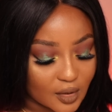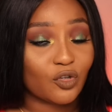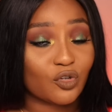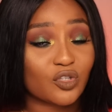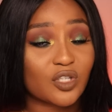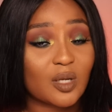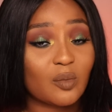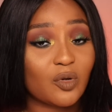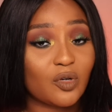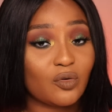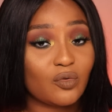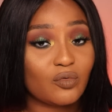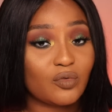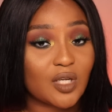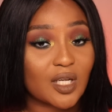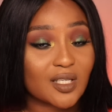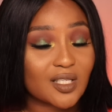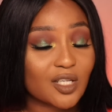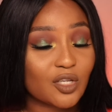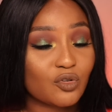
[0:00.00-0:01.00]
If you're someone who
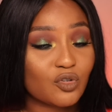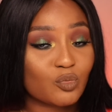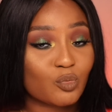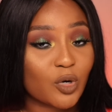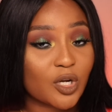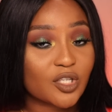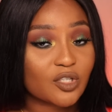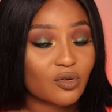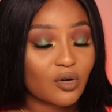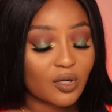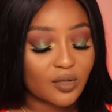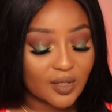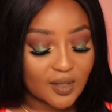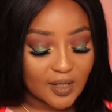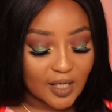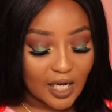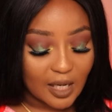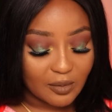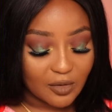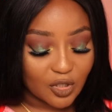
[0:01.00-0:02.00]
doesn't use bronzer all the
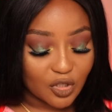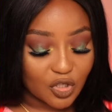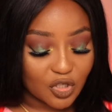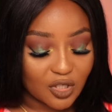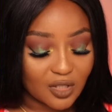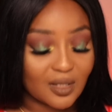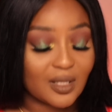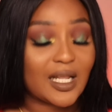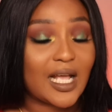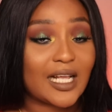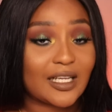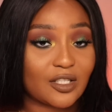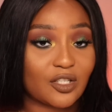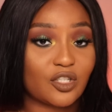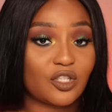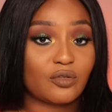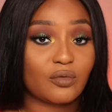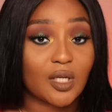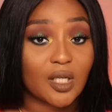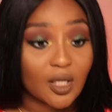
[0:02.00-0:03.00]
time, this should
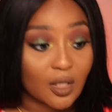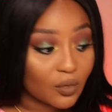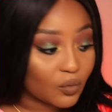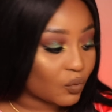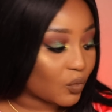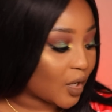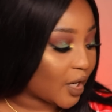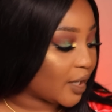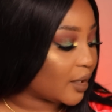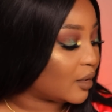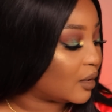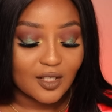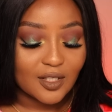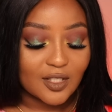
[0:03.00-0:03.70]
last you a good while.